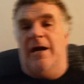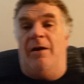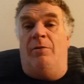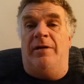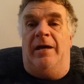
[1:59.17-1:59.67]
I
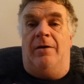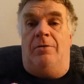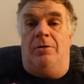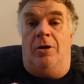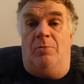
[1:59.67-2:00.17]
don't
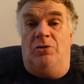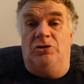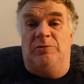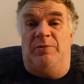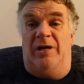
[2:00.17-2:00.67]
care
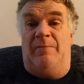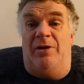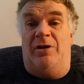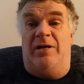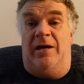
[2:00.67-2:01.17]
almost, but I
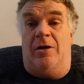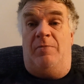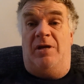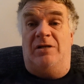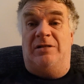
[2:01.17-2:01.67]
better care
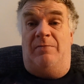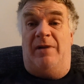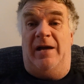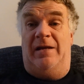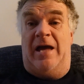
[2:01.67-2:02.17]
because it
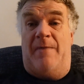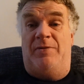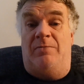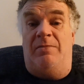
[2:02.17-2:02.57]
might happen to